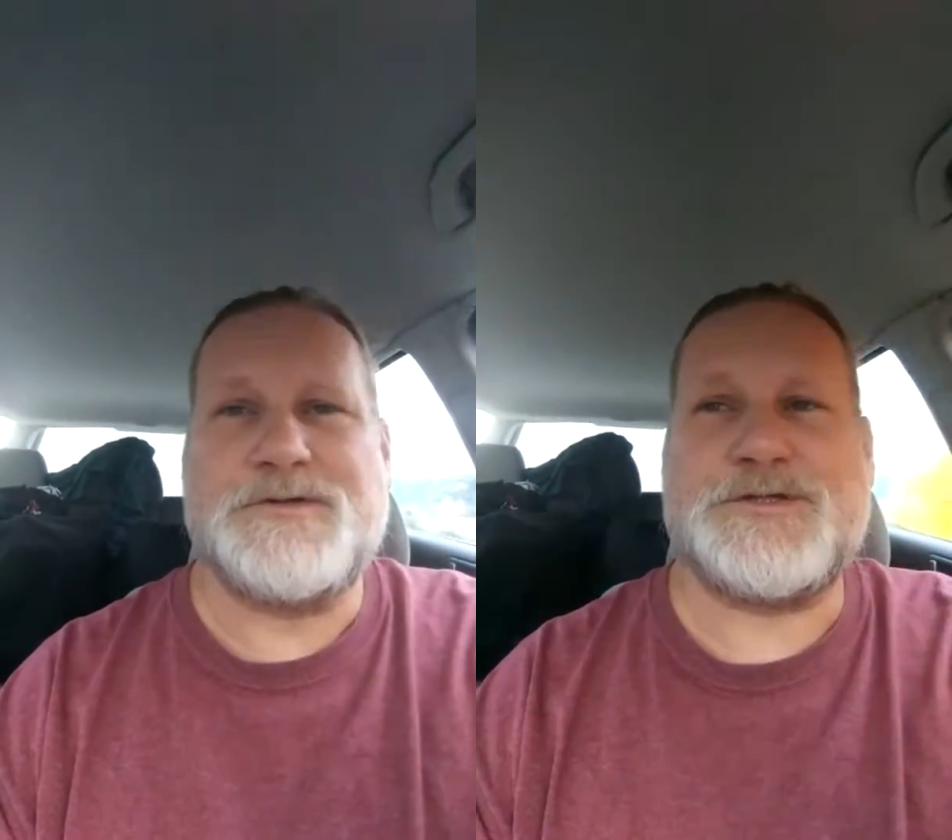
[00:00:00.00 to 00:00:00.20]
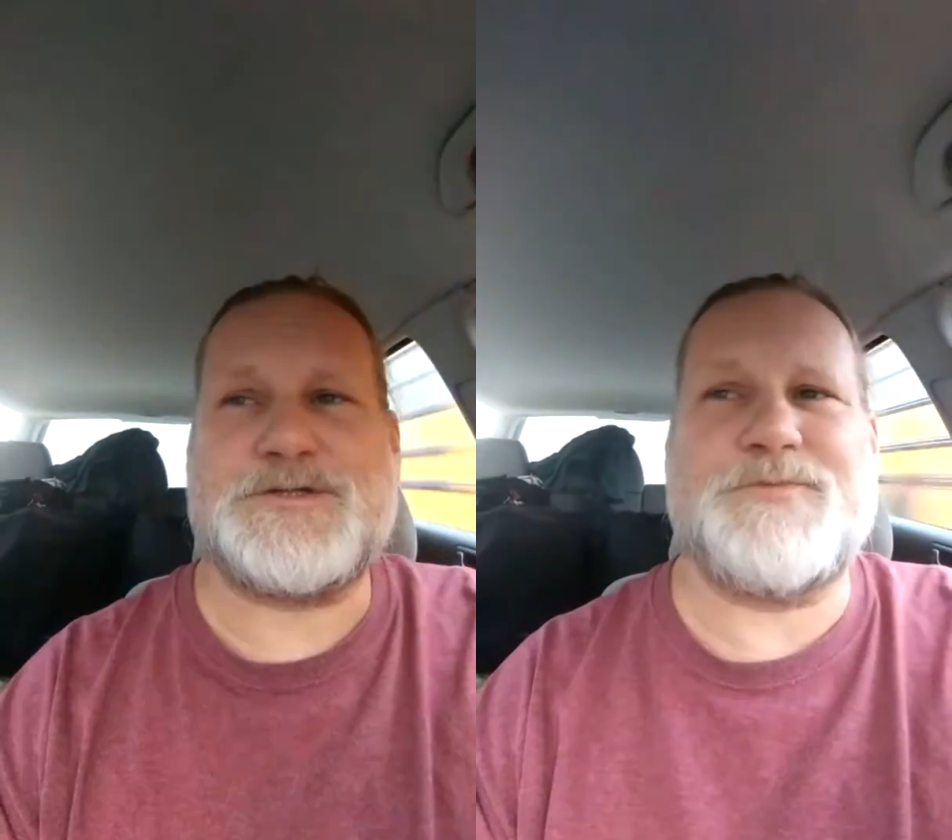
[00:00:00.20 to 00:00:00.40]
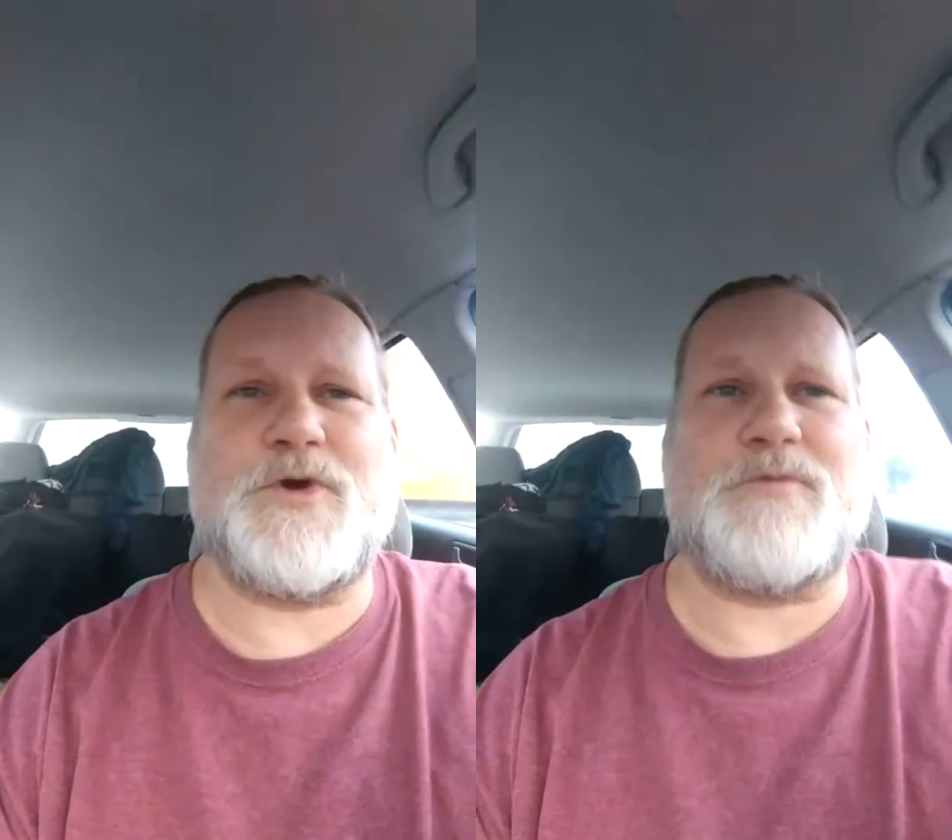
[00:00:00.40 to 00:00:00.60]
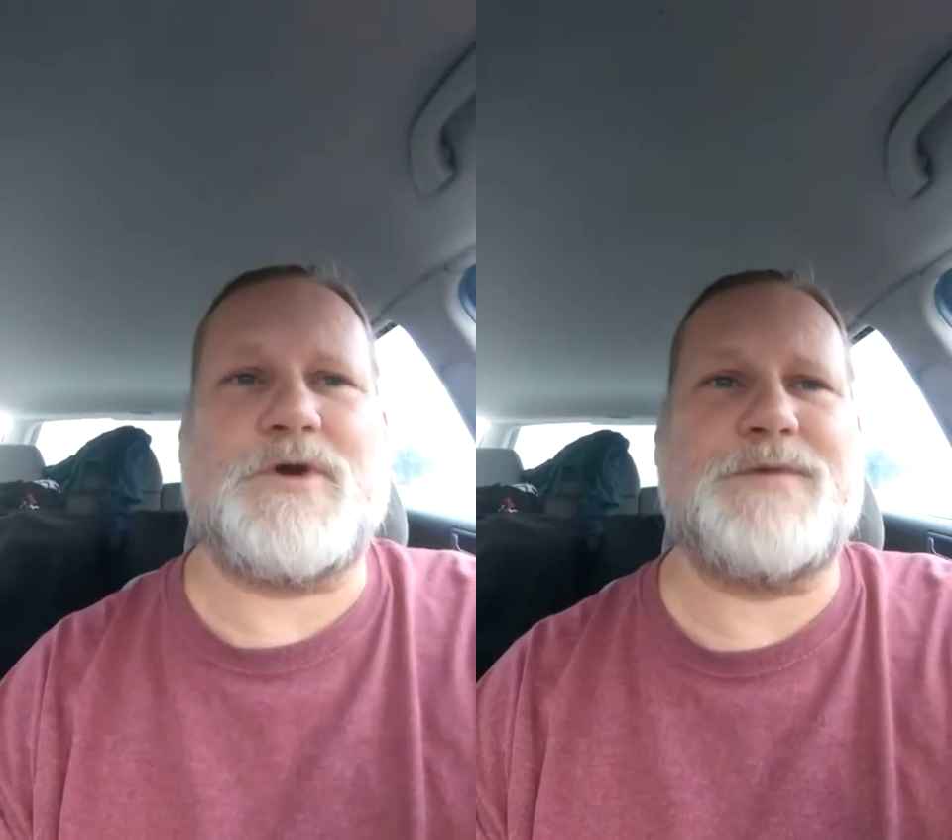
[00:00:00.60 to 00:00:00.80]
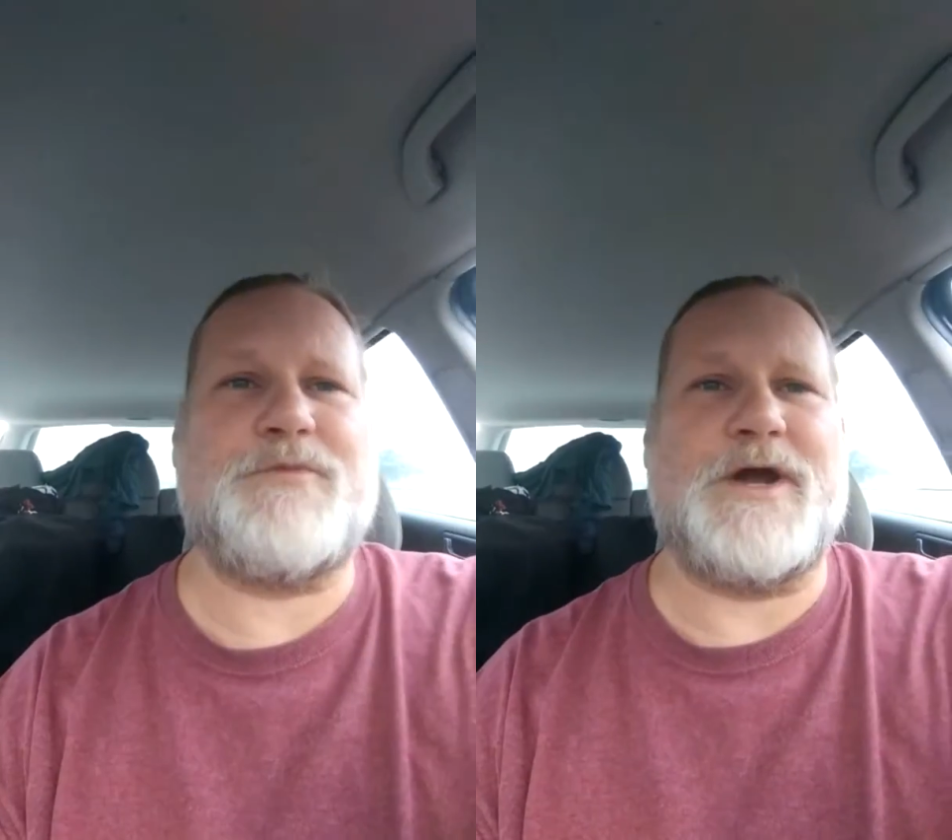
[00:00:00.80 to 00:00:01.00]
to support
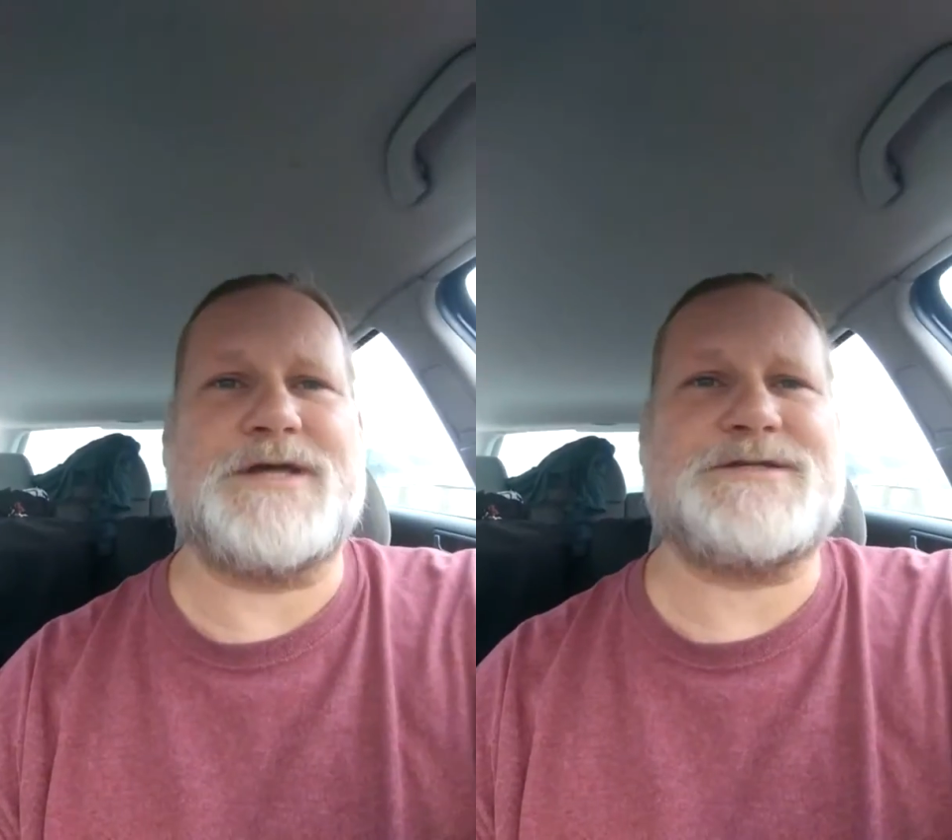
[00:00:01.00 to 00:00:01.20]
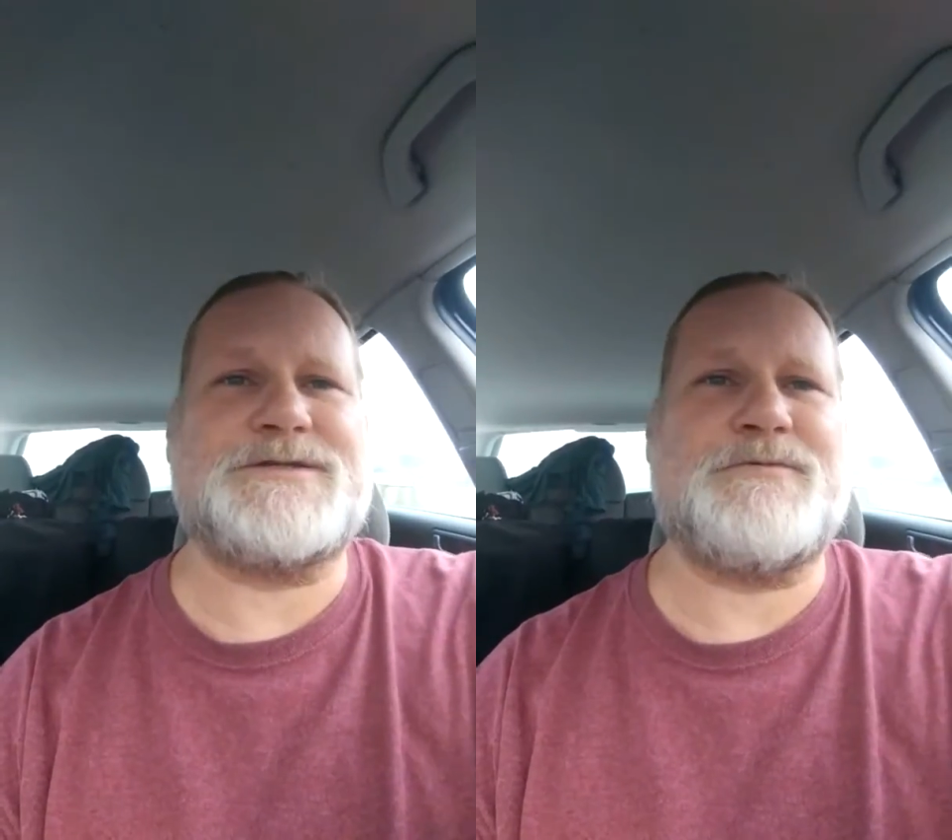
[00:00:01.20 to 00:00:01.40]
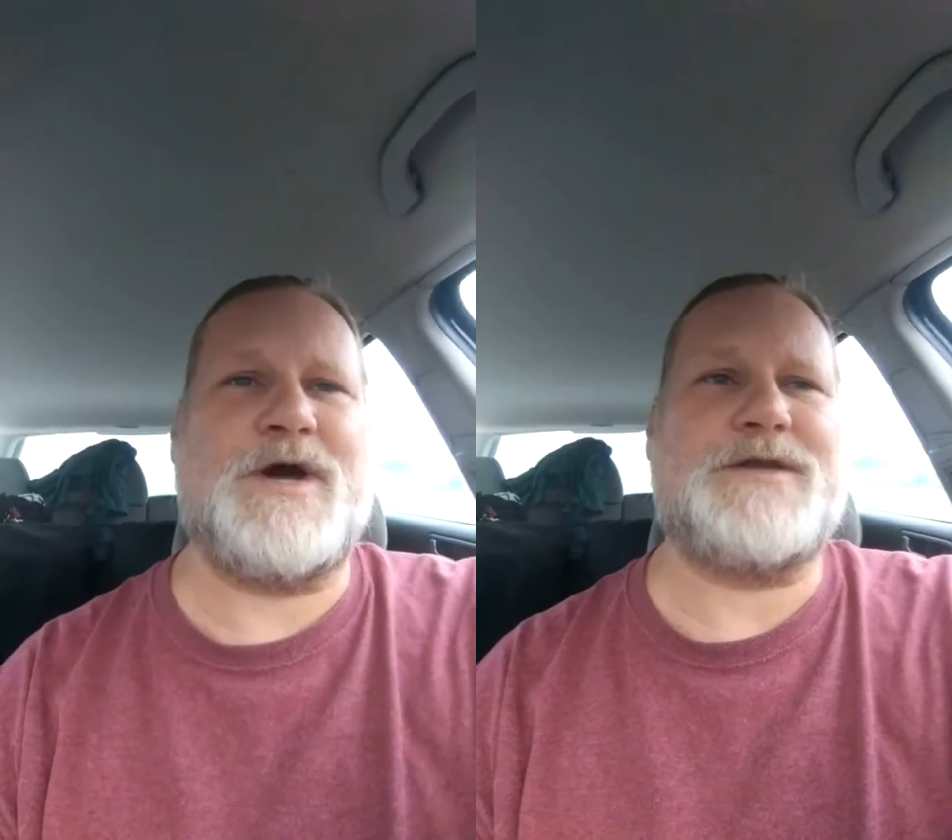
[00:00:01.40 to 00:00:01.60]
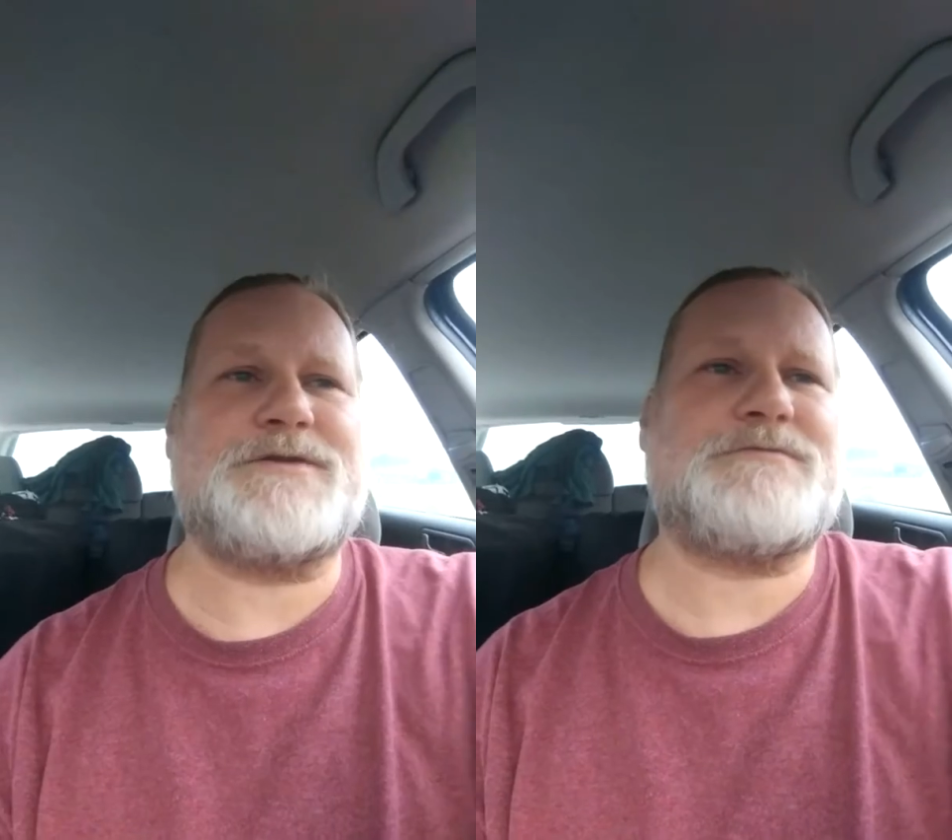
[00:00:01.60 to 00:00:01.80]
WordPress is what